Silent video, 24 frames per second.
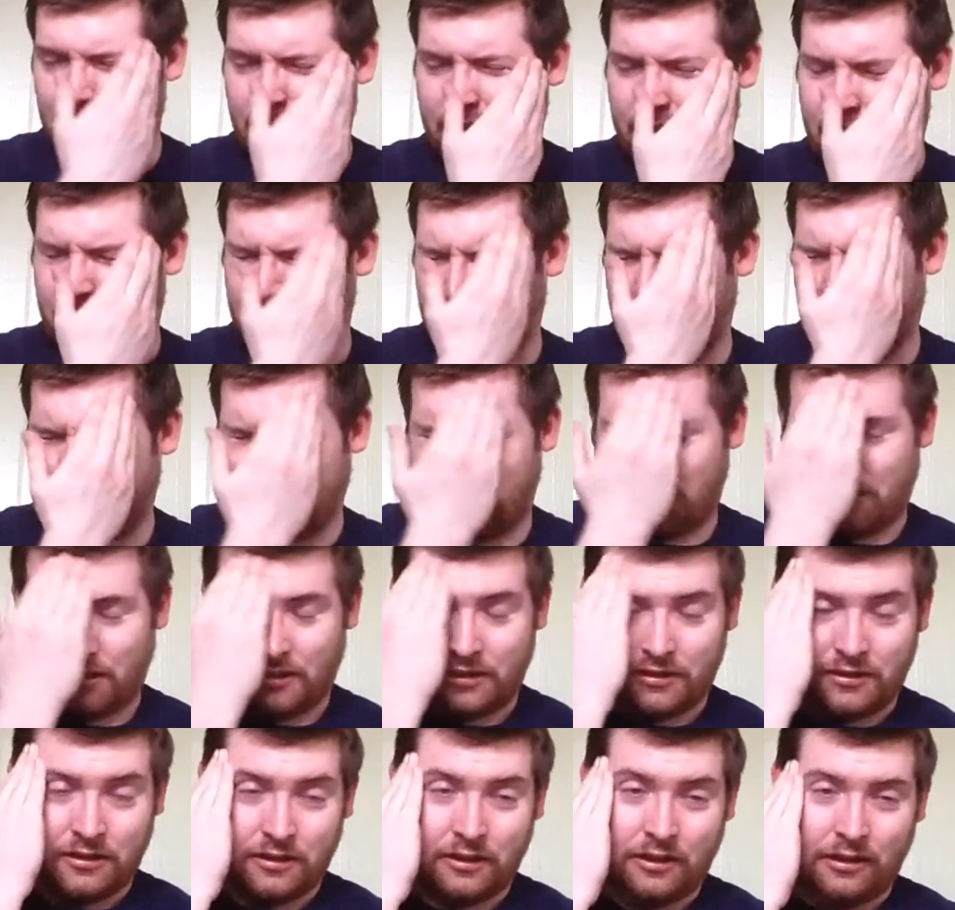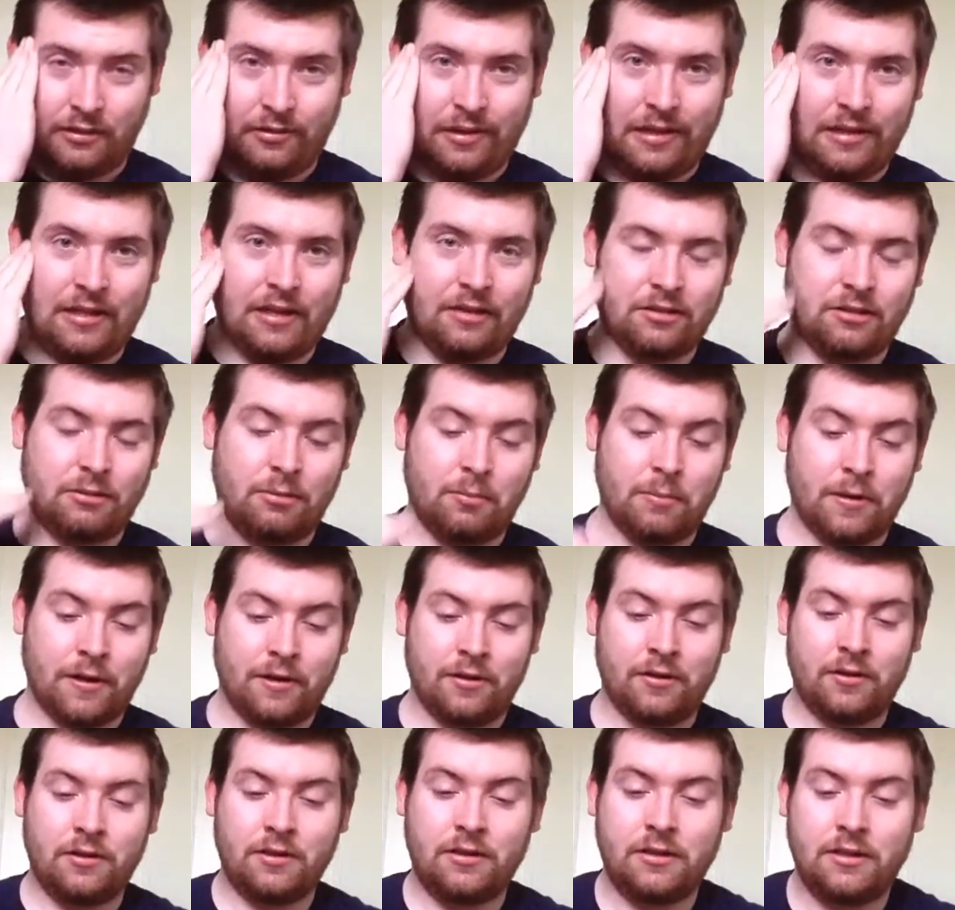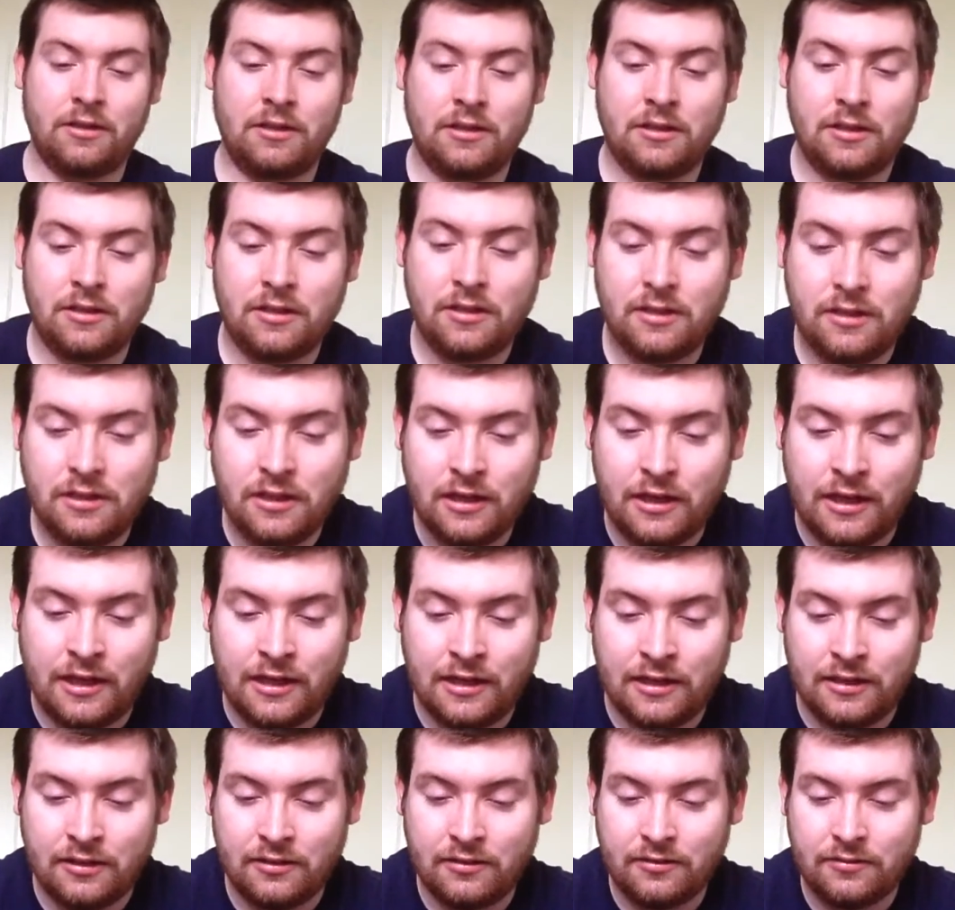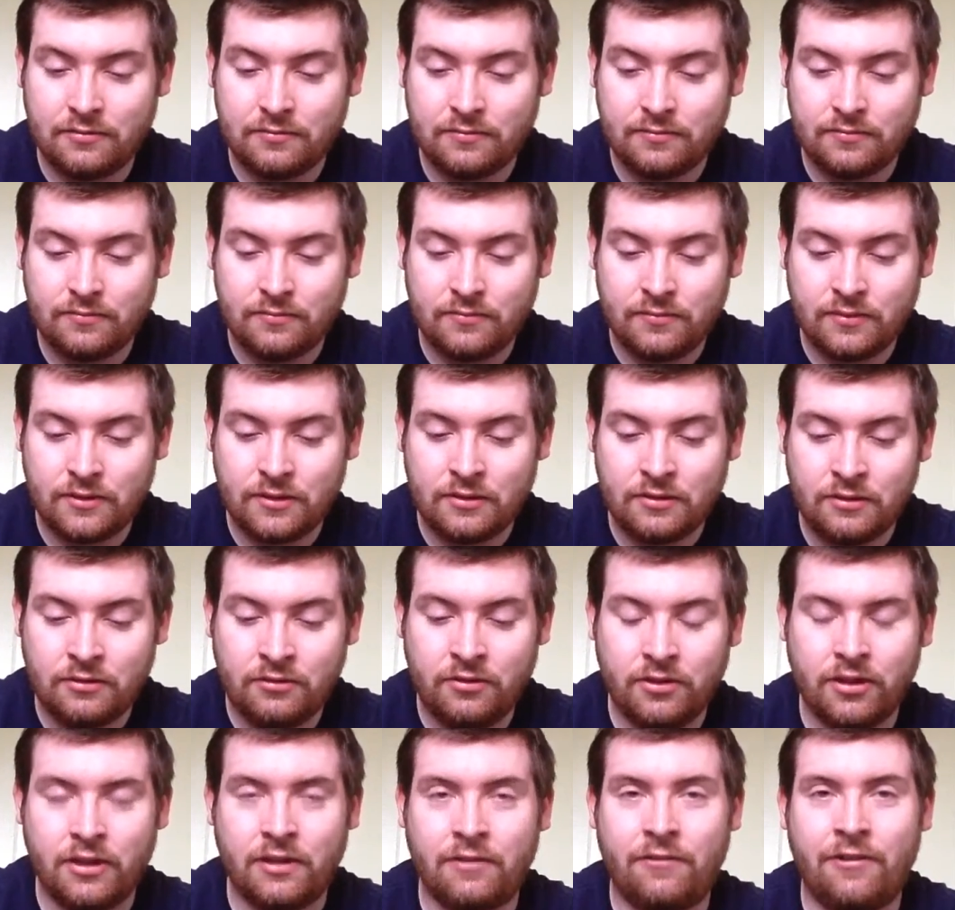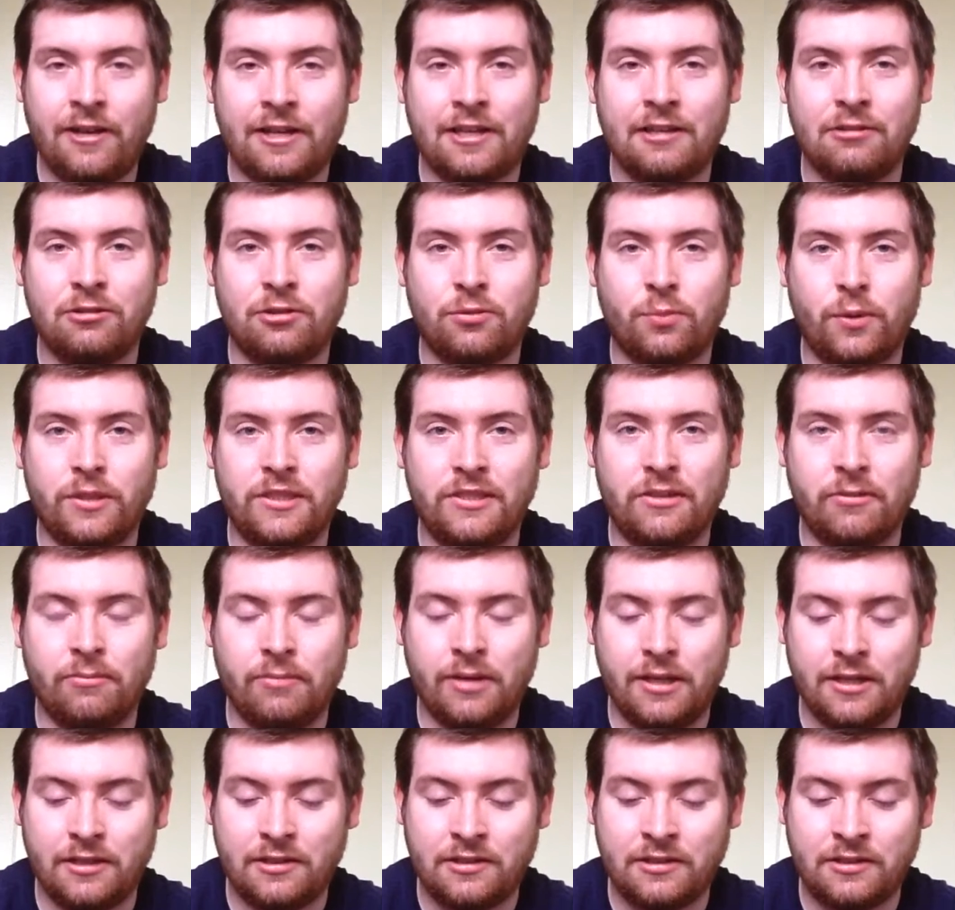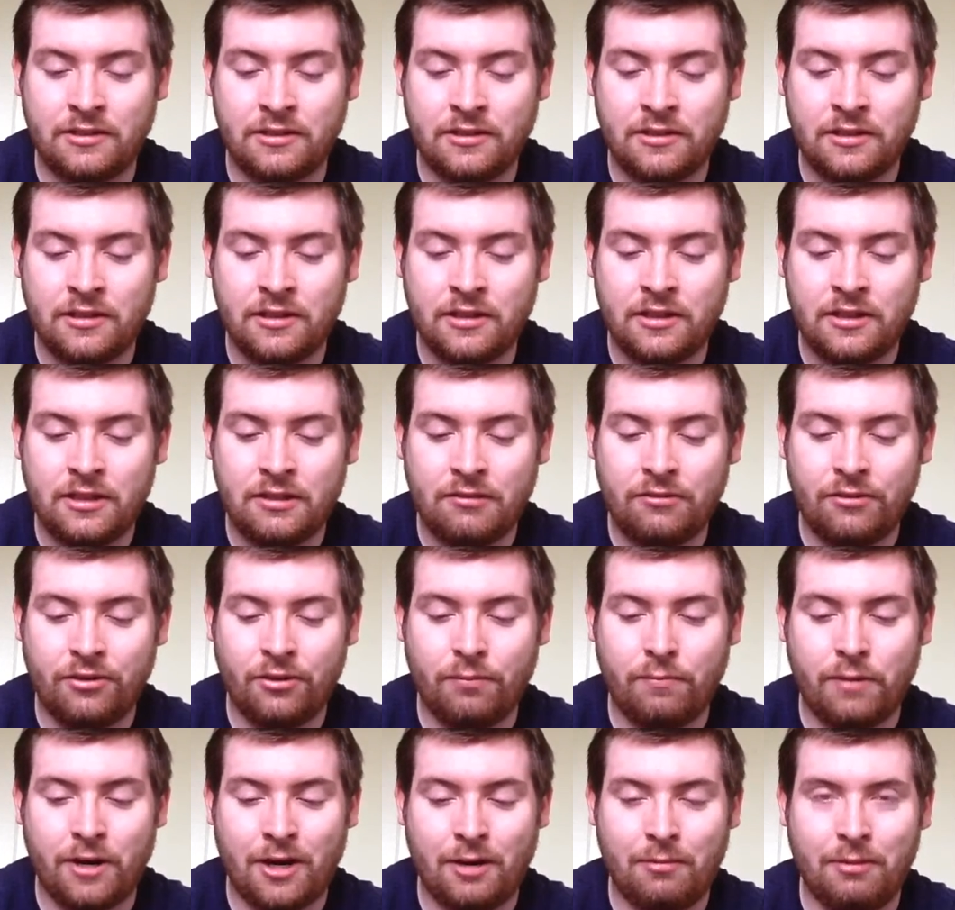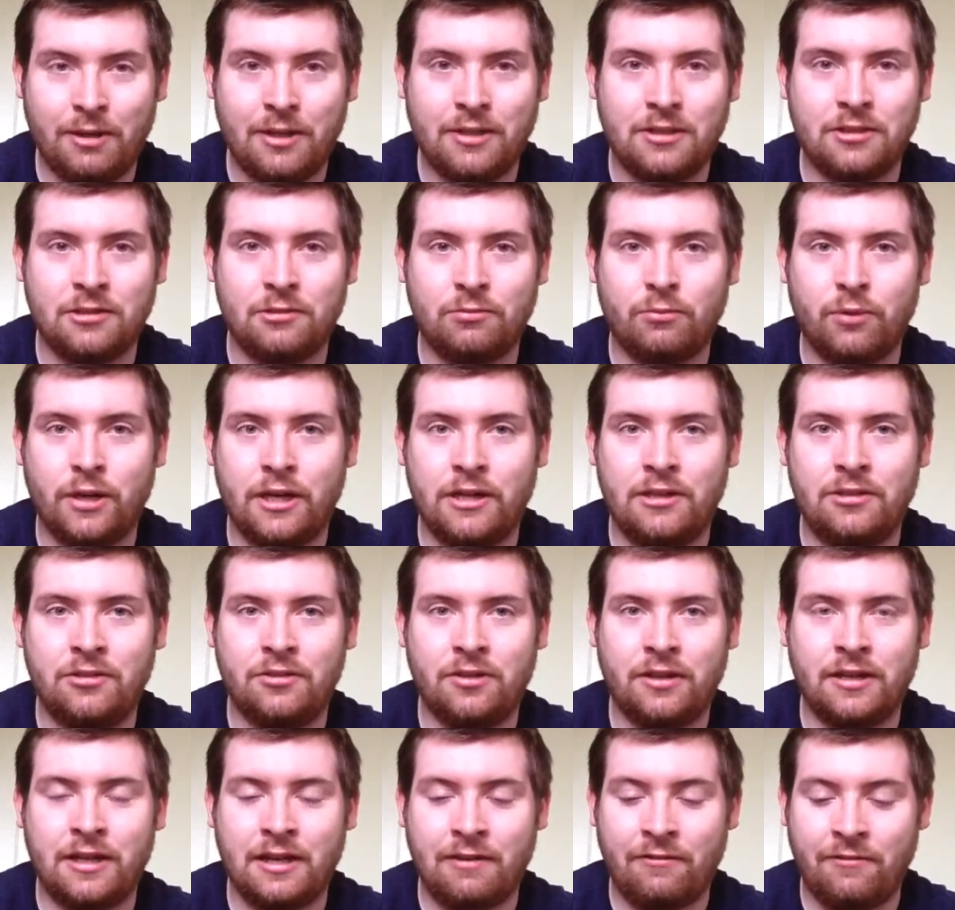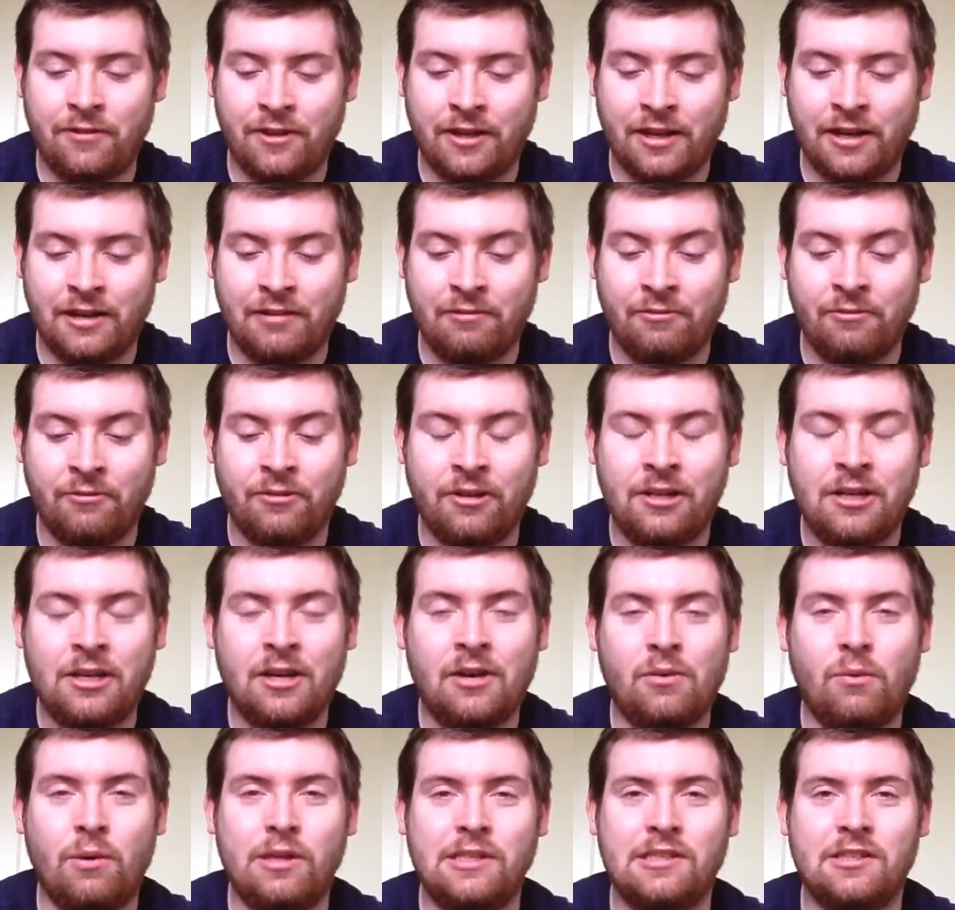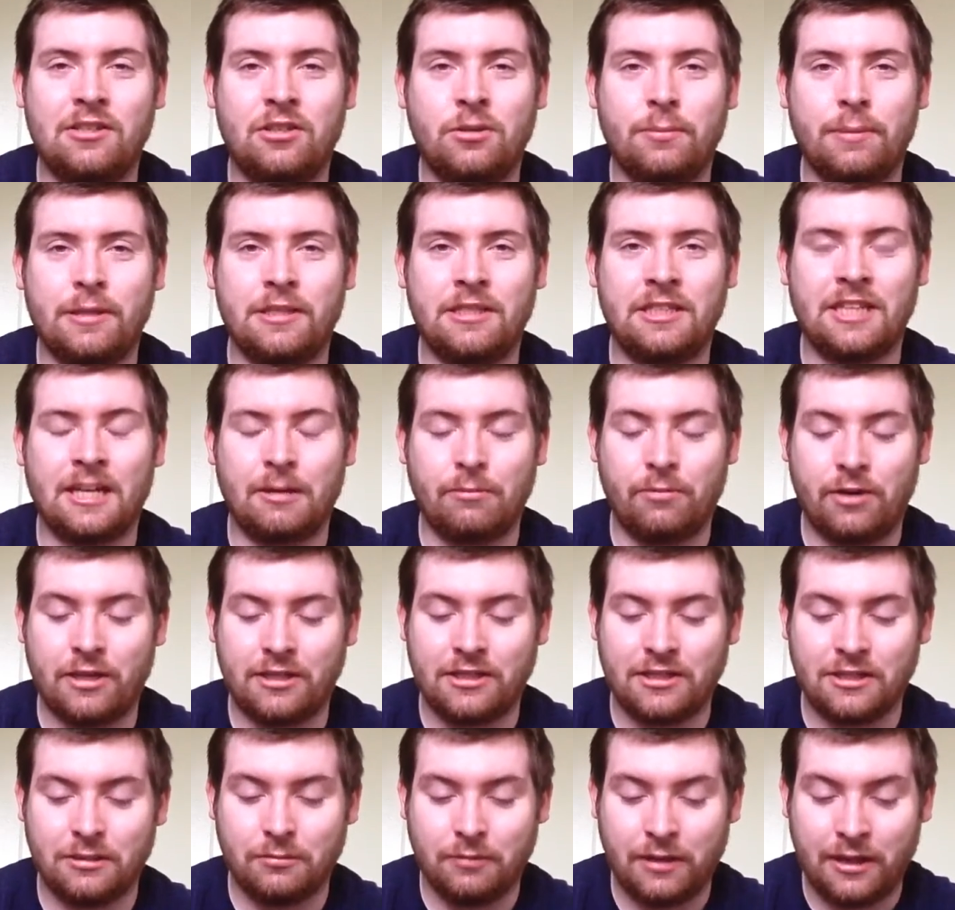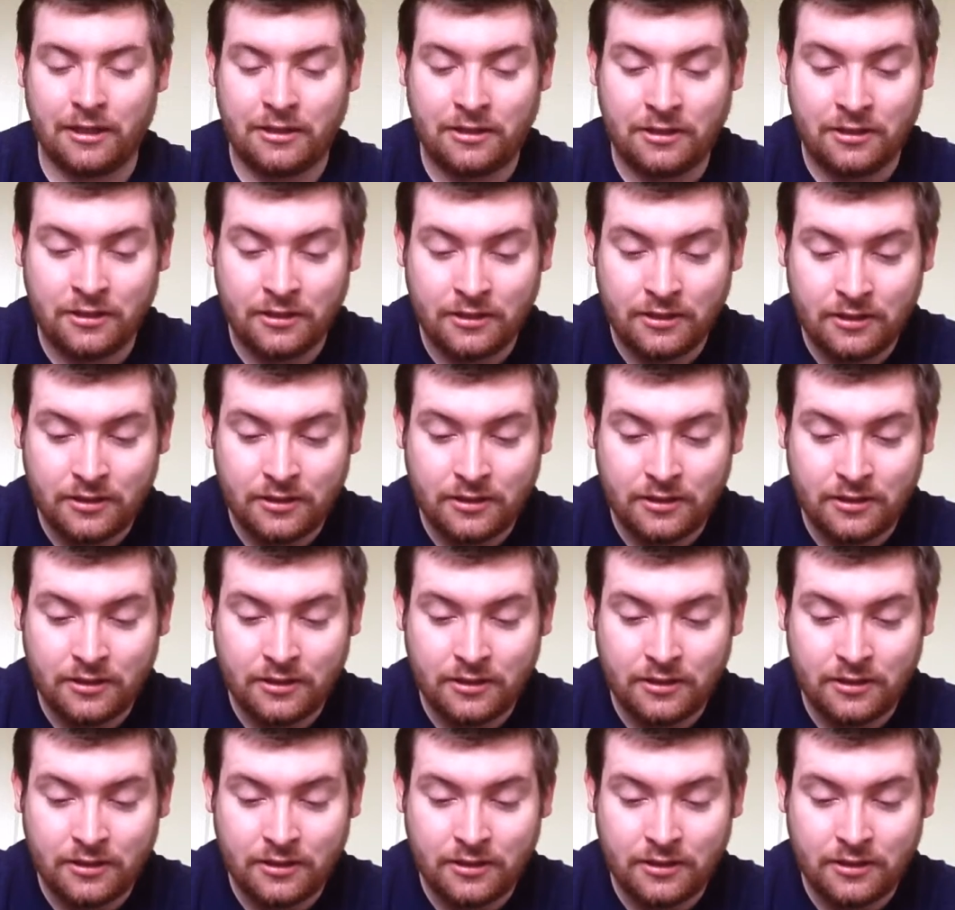just, uh, I, th I, thought it was getting better. And really, the fact that it was 27 minutes really bothered me just way too long. I felt like I wasted too much time watching this match.